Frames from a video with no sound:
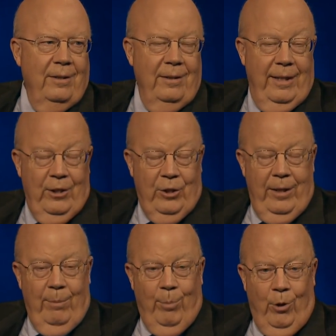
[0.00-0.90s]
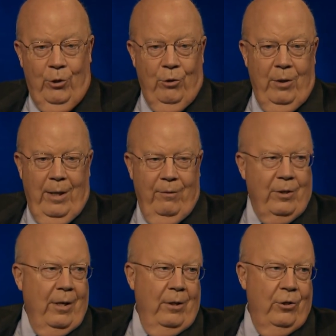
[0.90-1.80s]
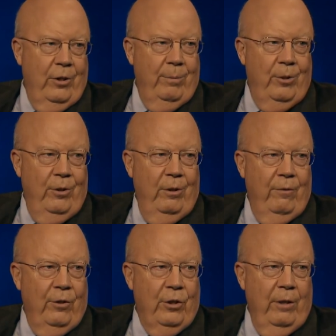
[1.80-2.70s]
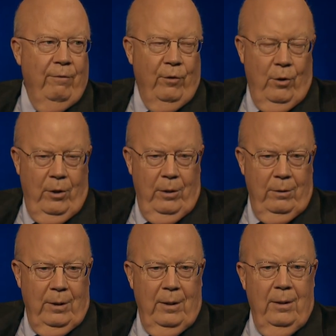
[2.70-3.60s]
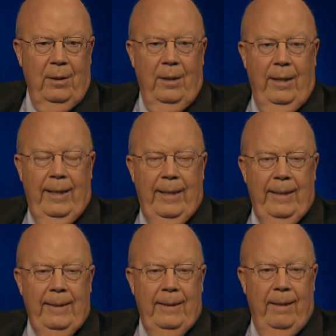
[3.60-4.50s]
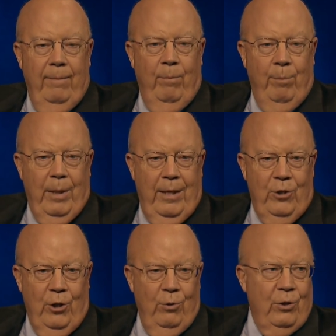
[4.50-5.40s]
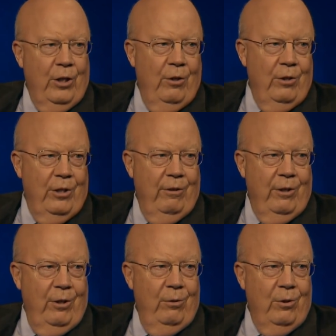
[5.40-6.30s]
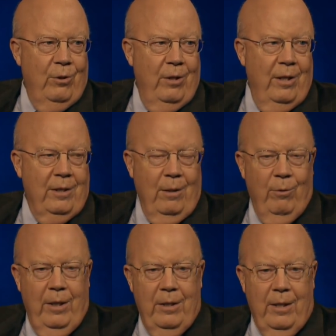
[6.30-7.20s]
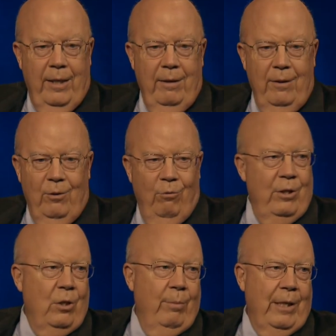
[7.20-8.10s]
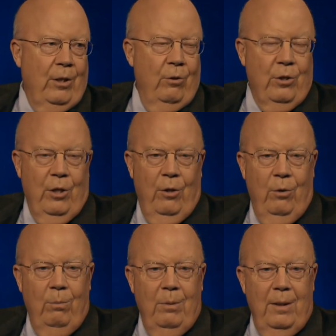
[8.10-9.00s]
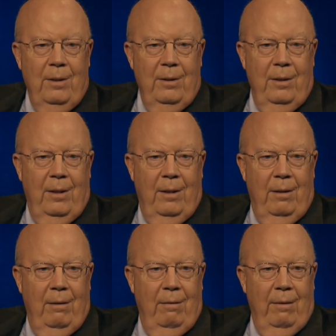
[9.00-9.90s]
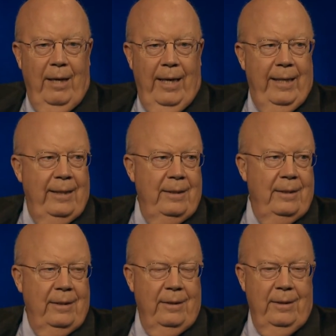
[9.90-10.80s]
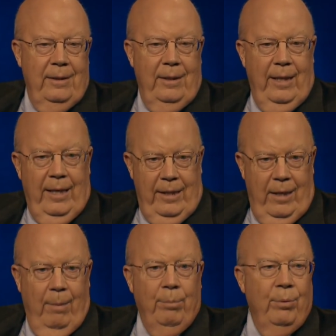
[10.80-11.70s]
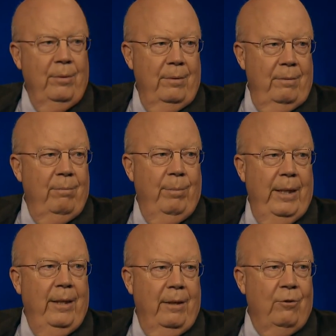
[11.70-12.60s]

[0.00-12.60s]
I actually had a partial golf scholarship to the University of Florida, and uh, but I chose to go to Syracuse because uh, I wanted to stay reasonably close to home, uh, and uh, ended up being a